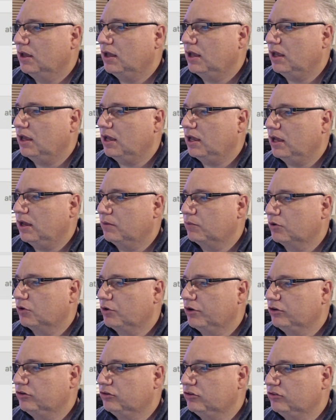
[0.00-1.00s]
And we're
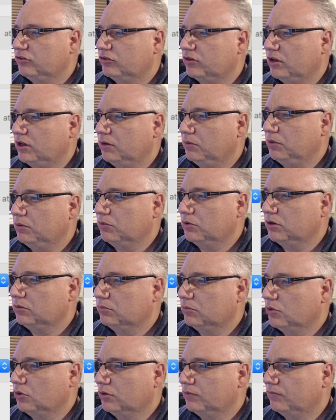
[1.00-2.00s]
going to say we
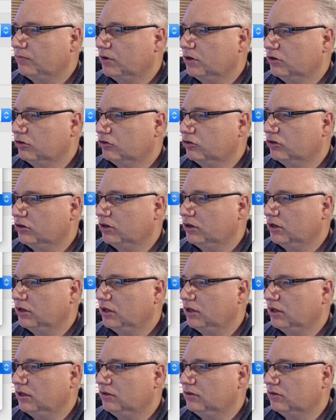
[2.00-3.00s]
want more
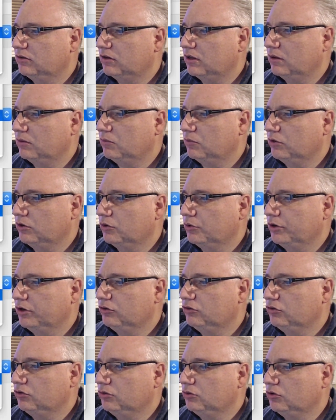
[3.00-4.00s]
functions, and we're
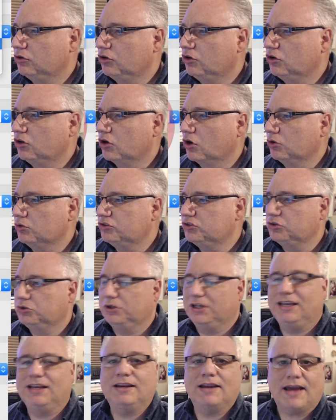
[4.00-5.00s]
going to go
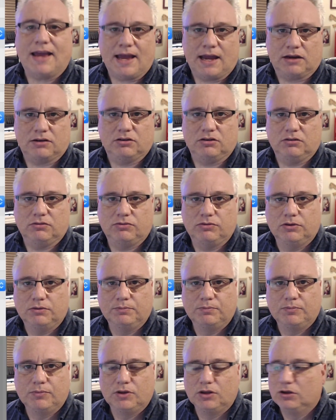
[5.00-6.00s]
to inactive.
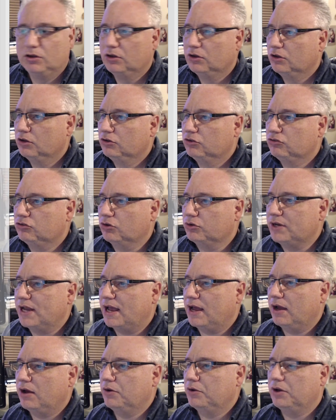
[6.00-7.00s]
So
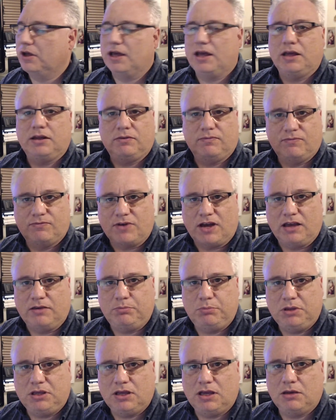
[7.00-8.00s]
now at
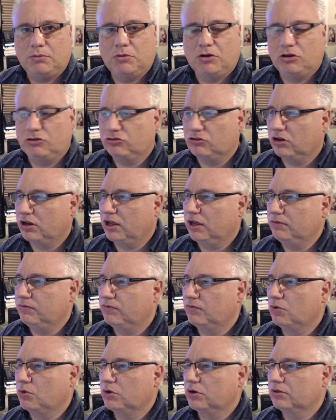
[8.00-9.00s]
5 p.m. on July
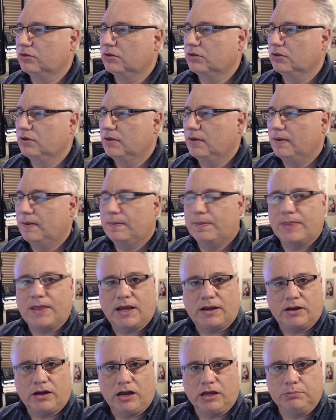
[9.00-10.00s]
4th,
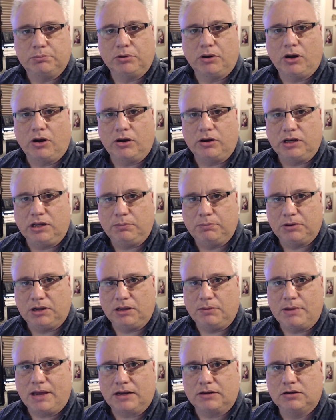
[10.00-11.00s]
that high priority
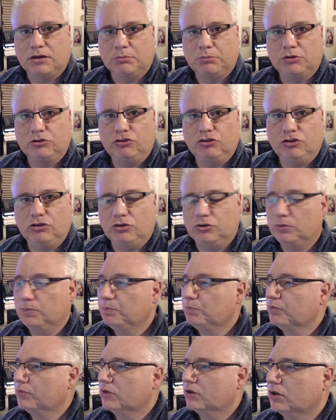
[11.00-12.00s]
playback number 2
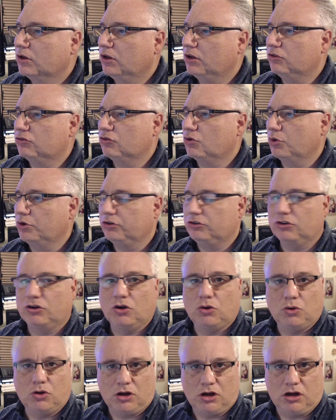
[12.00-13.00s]
is going to
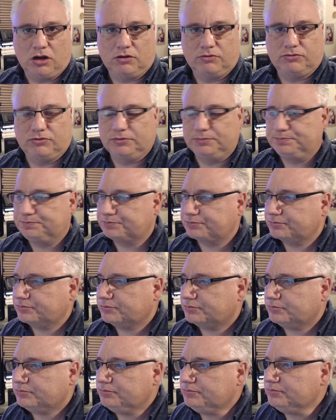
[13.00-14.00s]
go off.
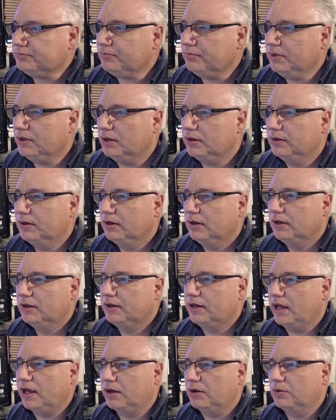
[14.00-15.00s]

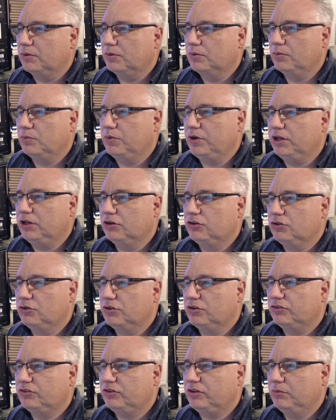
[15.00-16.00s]
Now, we could
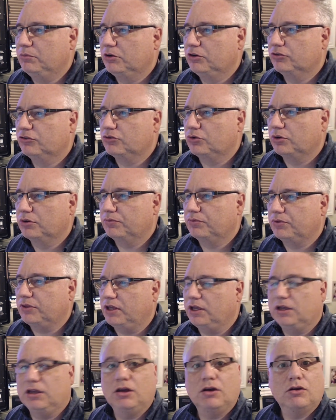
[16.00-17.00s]
do the similar sort of
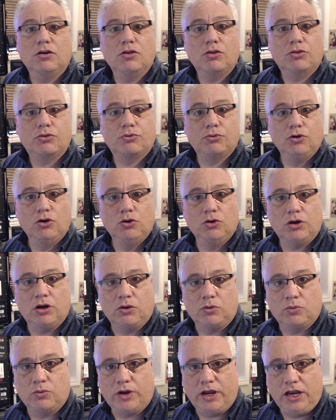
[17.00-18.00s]
thing through
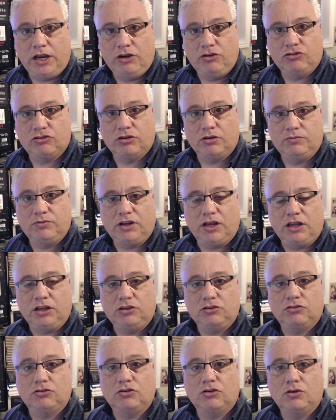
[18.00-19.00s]
a range of
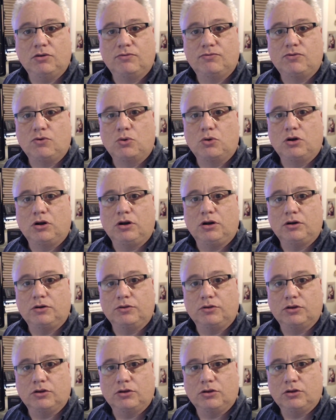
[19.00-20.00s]
dates
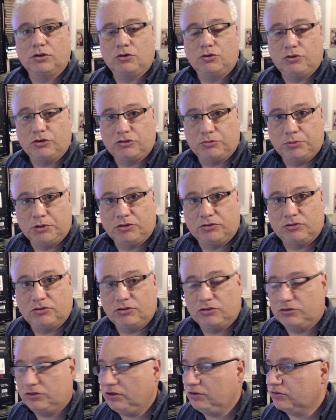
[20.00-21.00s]
for the Christmas
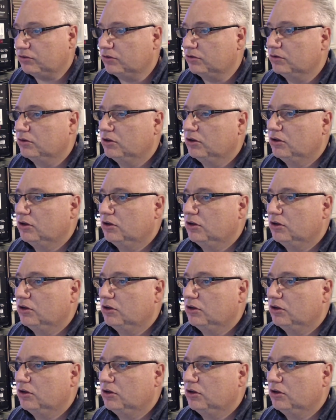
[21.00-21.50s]
season.